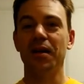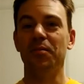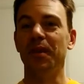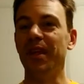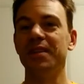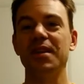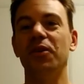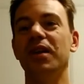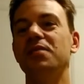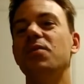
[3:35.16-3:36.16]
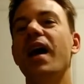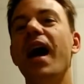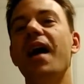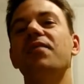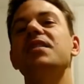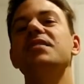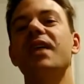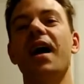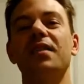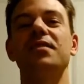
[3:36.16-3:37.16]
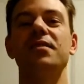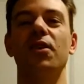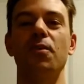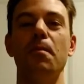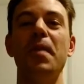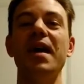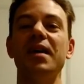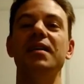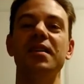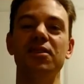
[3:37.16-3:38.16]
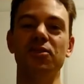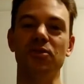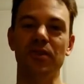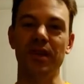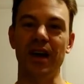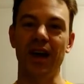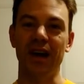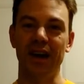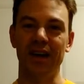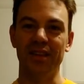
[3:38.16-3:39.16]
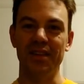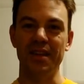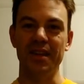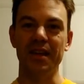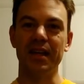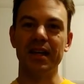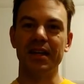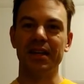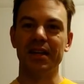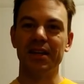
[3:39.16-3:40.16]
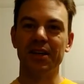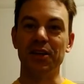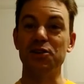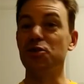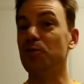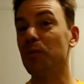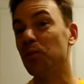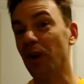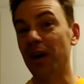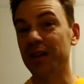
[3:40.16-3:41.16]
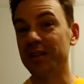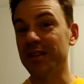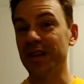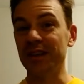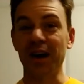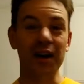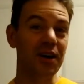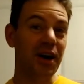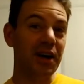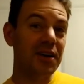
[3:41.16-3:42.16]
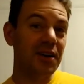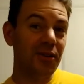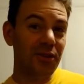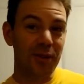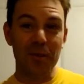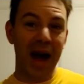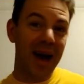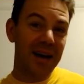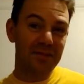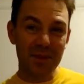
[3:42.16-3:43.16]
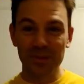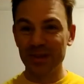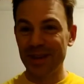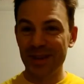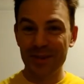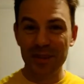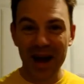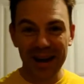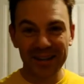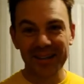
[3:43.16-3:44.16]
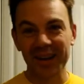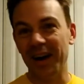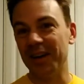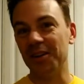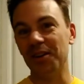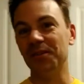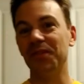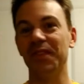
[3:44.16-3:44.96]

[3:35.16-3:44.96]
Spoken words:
But that's how it is. We have these taxes that are baked into the consumer products that, I don't know, they're bad. People say they're bad. I don't know.